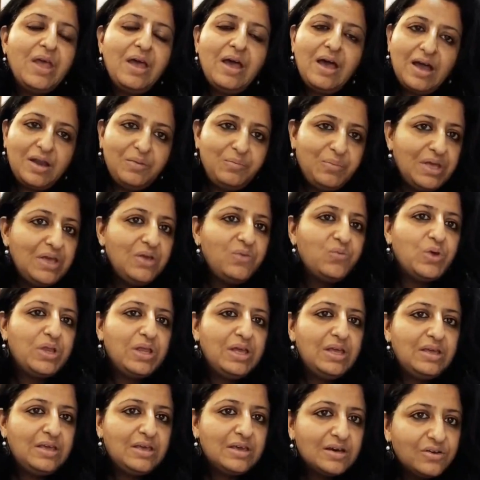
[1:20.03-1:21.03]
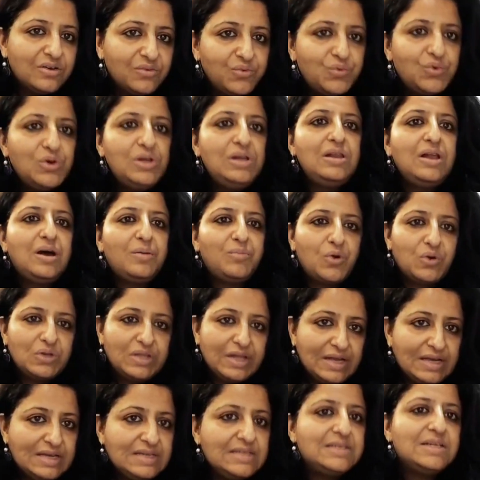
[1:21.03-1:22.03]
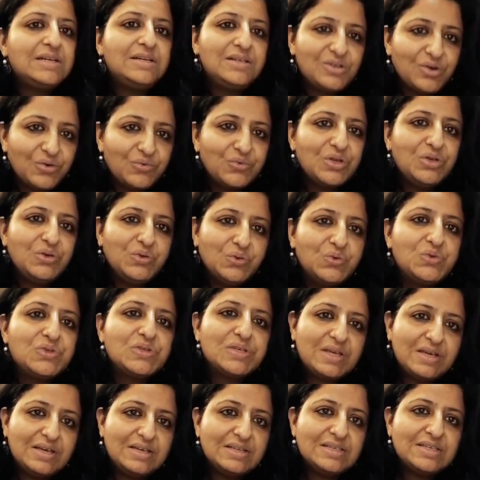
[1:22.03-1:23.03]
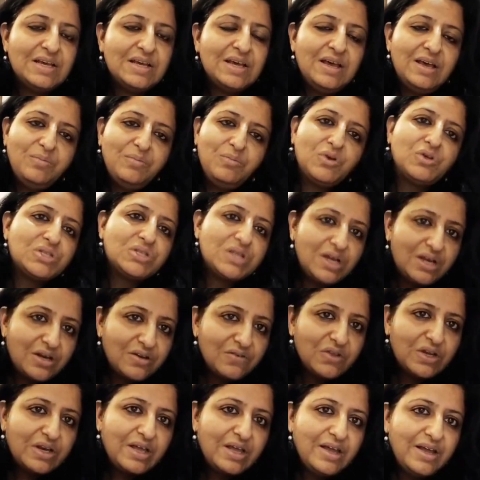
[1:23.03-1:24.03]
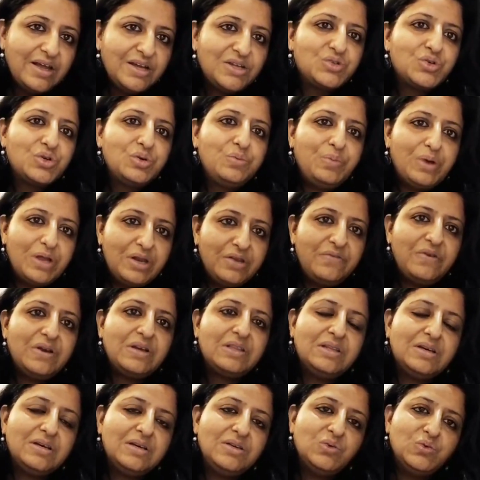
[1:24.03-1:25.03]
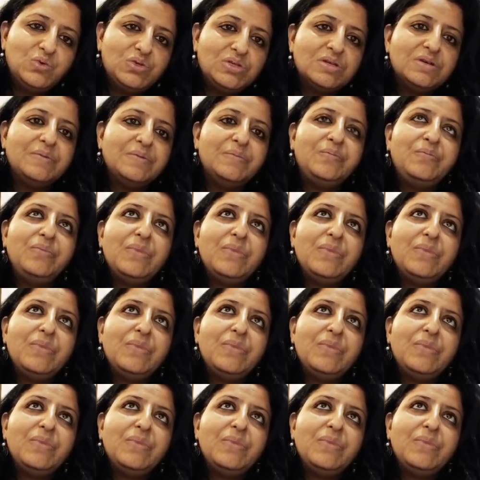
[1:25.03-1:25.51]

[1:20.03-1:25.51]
and being very careful about the intent of the use case, because end of the day, it should benefit the user,